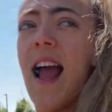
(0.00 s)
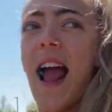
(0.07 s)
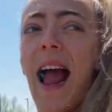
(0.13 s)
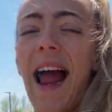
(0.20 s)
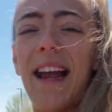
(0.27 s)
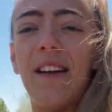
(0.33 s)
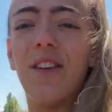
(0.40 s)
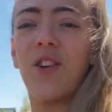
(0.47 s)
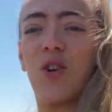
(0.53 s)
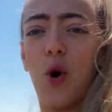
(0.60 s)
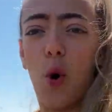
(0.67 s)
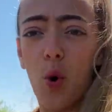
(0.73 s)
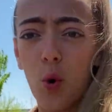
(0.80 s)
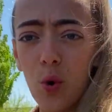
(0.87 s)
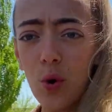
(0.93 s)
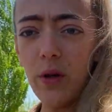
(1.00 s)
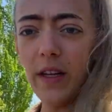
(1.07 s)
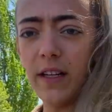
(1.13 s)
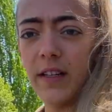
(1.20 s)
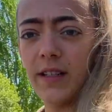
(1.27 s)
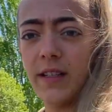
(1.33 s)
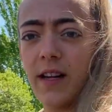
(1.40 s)
end goal
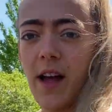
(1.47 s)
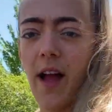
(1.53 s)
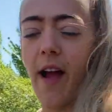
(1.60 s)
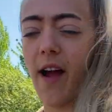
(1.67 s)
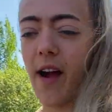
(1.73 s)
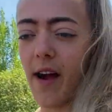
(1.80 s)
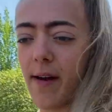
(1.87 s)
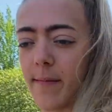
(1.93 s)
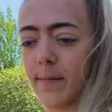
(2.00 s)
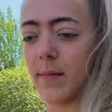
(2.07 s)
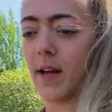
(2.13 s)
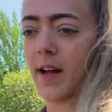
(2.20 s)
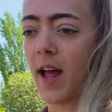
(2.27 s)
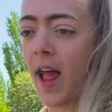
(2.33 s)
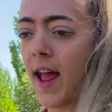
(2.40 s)
um,